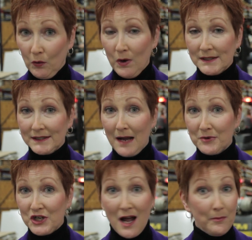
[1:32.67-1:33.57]
a one-stop
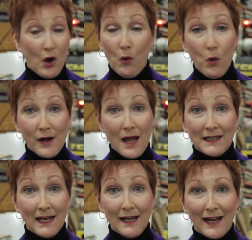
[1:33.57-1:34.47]
shop, we're not
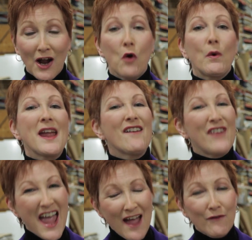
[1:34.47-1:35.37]
kidding. We have
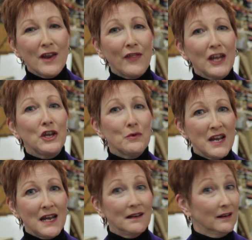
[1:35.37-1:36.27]
everything you
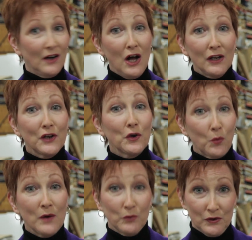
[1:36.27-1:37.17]
need all under
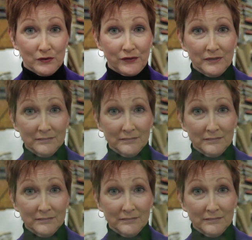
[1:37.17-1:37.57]
one roof.